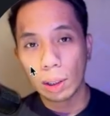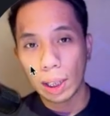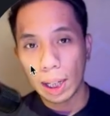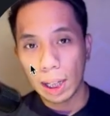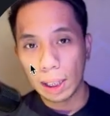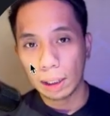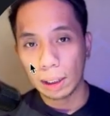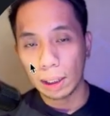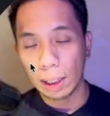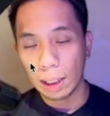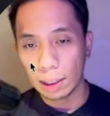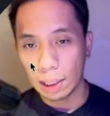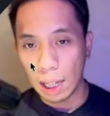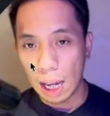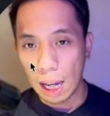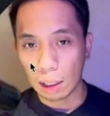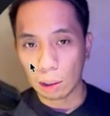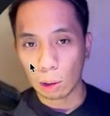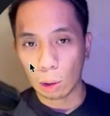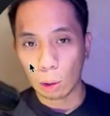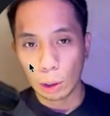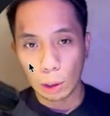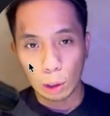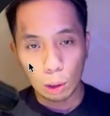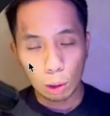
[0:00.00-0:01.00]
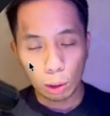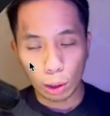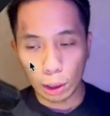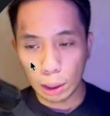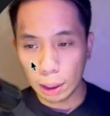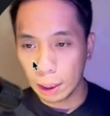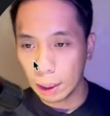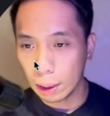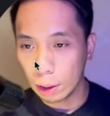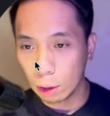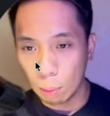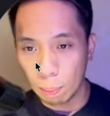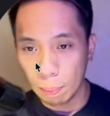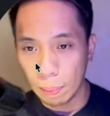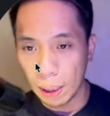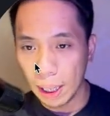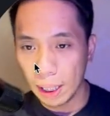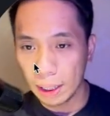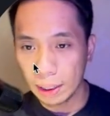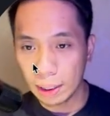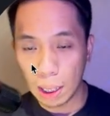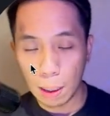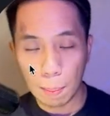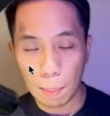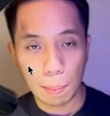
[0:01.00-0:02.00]
rent this actor or to
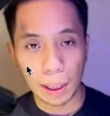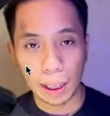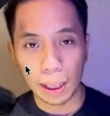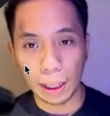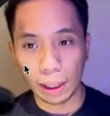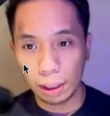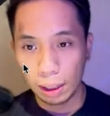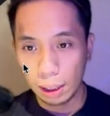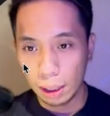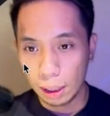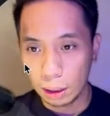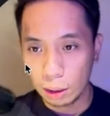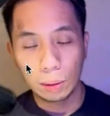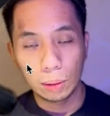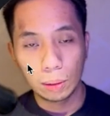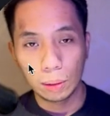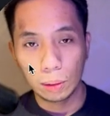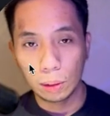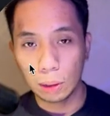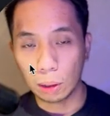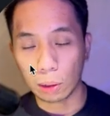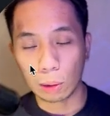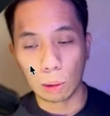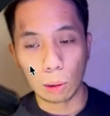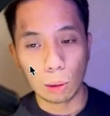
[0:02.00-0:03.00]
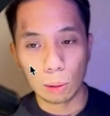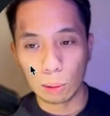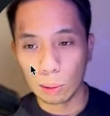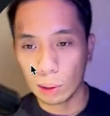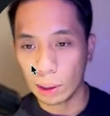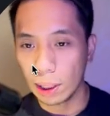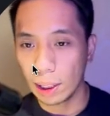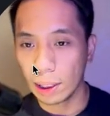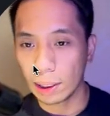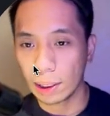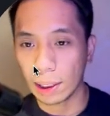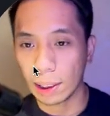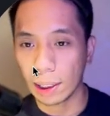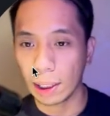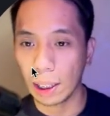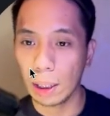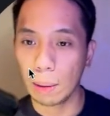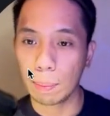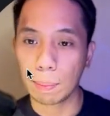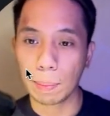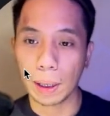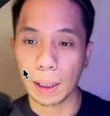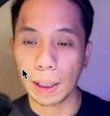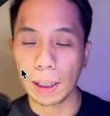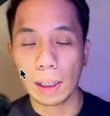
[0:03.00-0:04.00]
pay separately just to use this
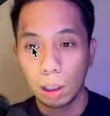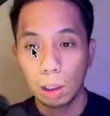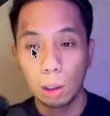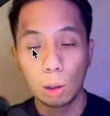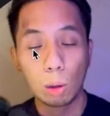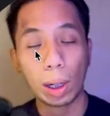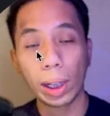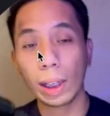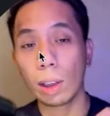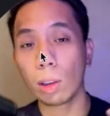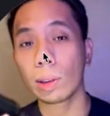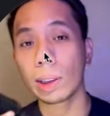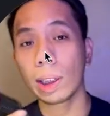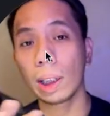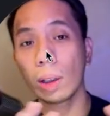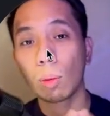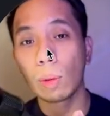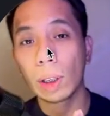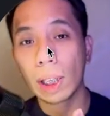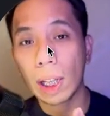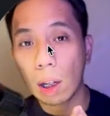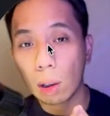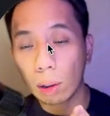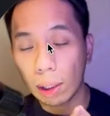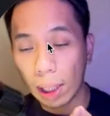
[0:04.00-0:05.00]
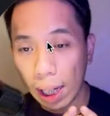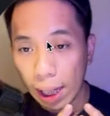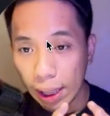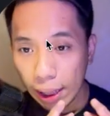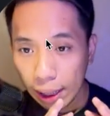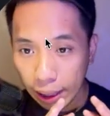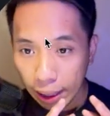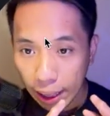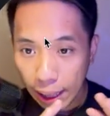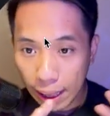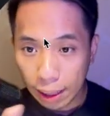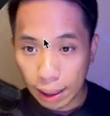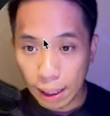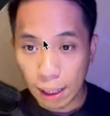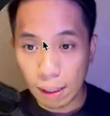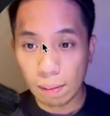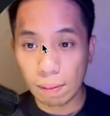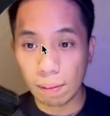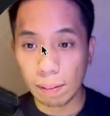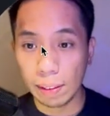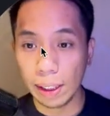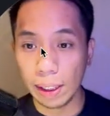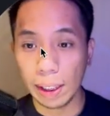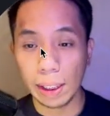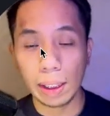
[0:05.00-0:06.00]
scraper. You can use it without any rental
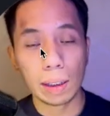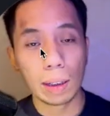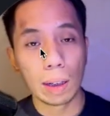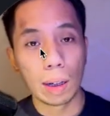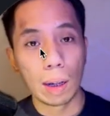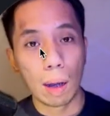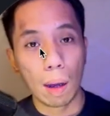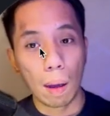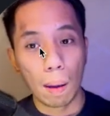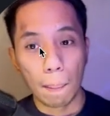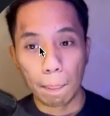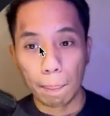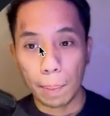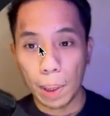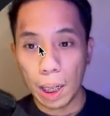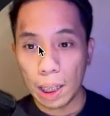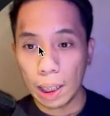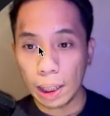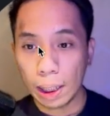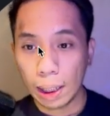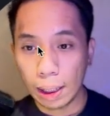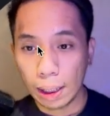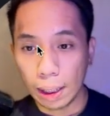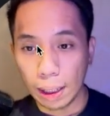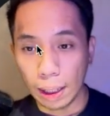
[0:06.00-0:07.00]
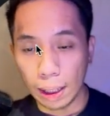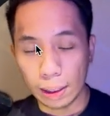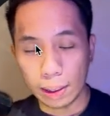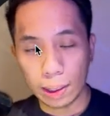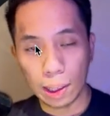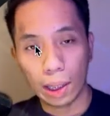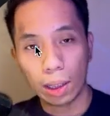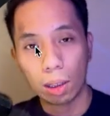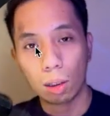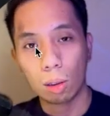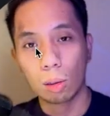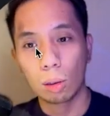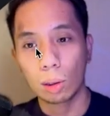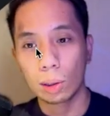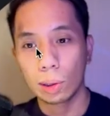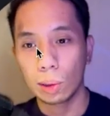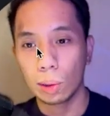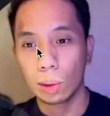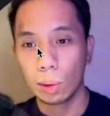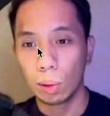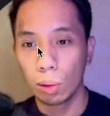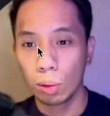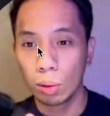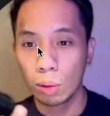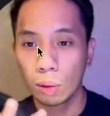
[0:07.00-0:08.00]
fee, but it's gonna cost
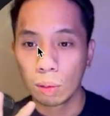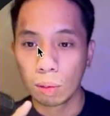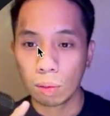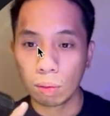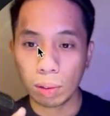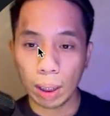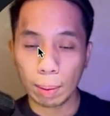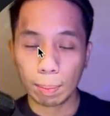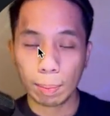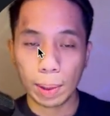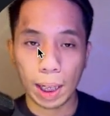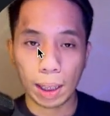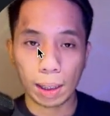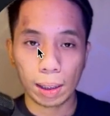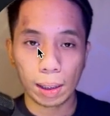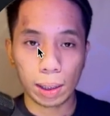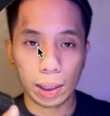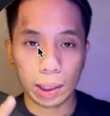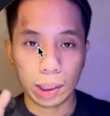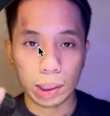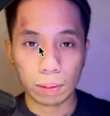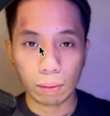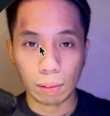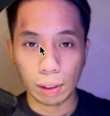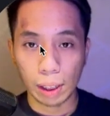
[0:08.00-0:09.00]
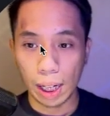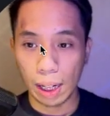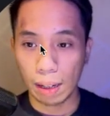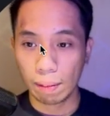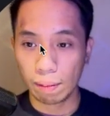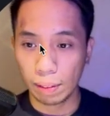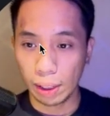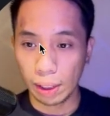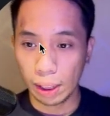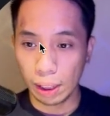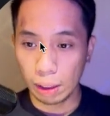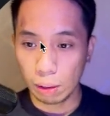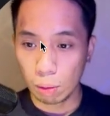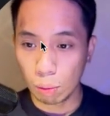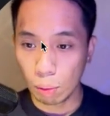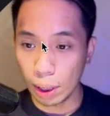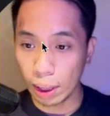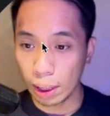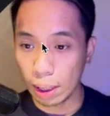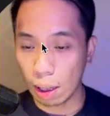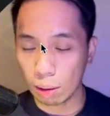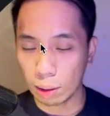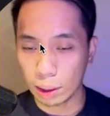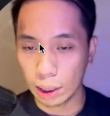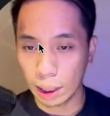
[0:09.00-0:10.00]
you $5 for every
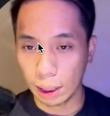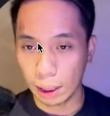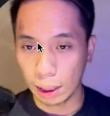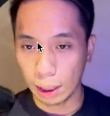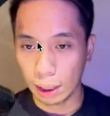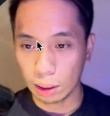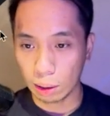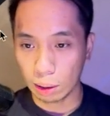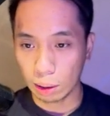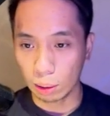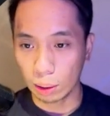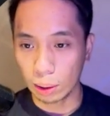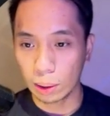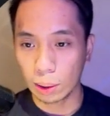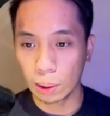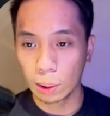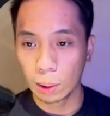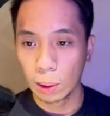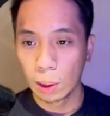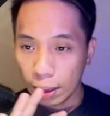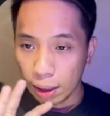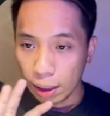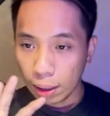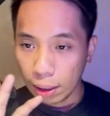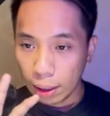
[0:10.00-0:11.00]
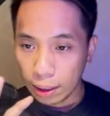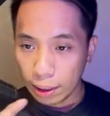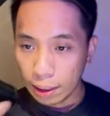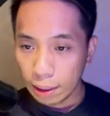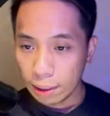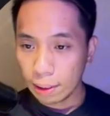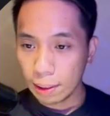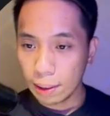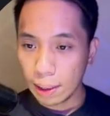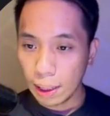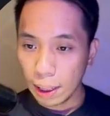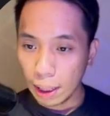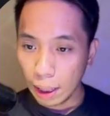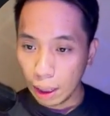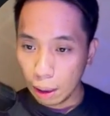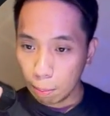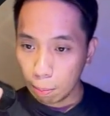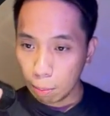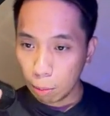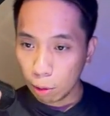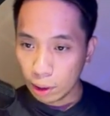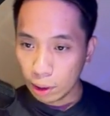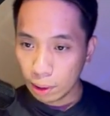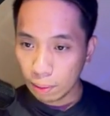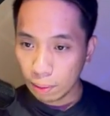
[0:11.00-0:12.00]
1,000 results. This is the
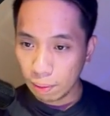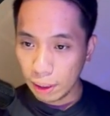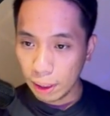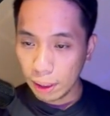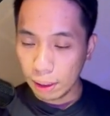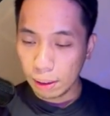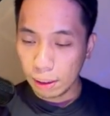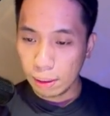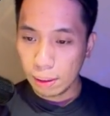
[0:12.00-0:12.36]
inputs field,